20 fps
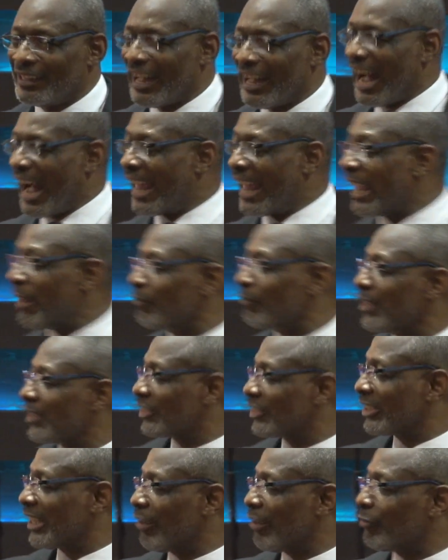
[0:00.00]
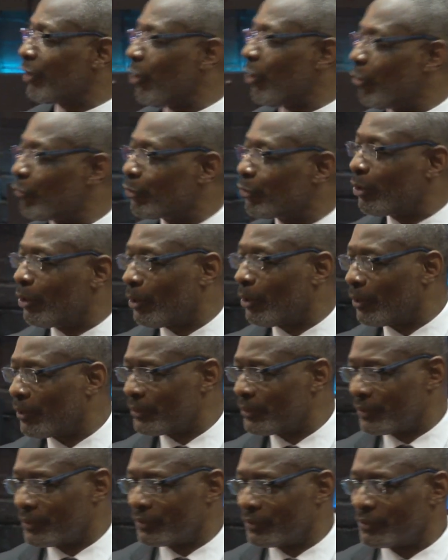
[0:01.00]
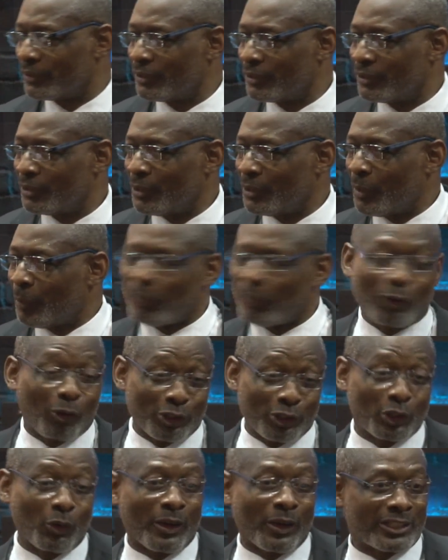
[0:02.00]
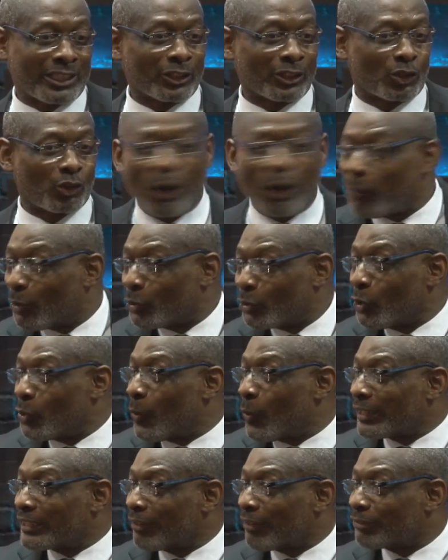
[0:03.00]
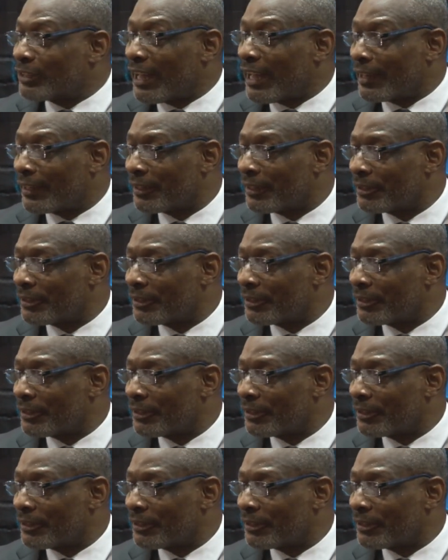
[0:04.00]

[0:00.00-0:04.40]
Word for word: I am the Savior of God because he was in trouble. Look what I've done.